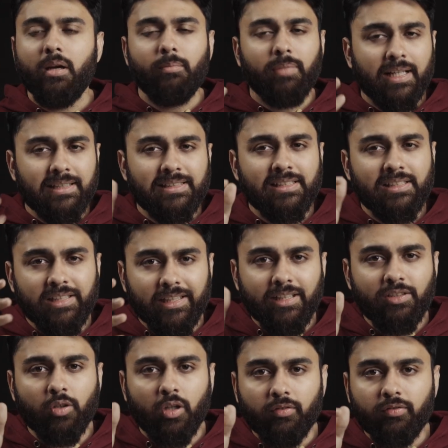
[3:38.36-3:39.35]
Prices
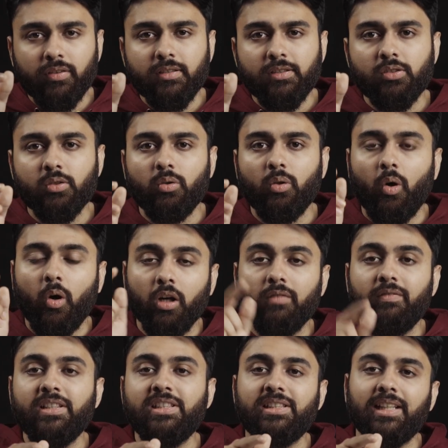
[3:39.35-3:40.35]
change often, so
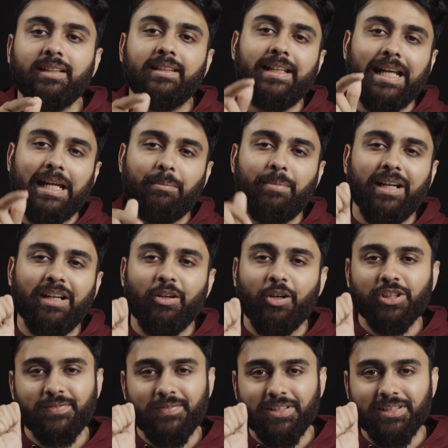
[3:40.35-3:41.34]
always check the API
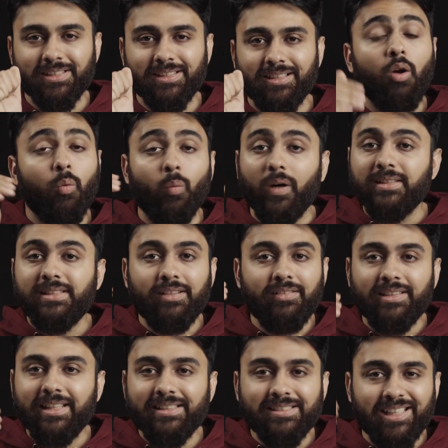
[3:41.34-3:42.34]
docs first. Once
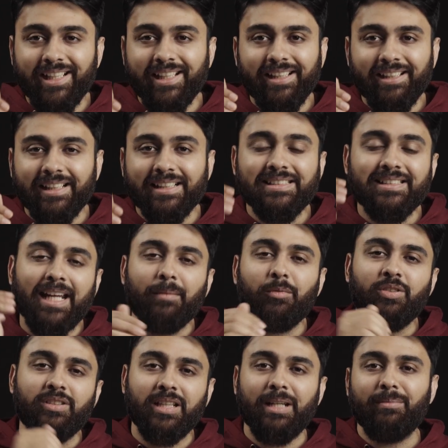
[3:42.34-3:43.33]
everything's ready, it's time
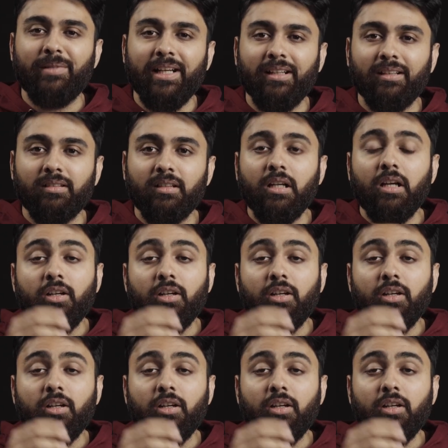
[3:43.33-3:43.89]
to scrape data.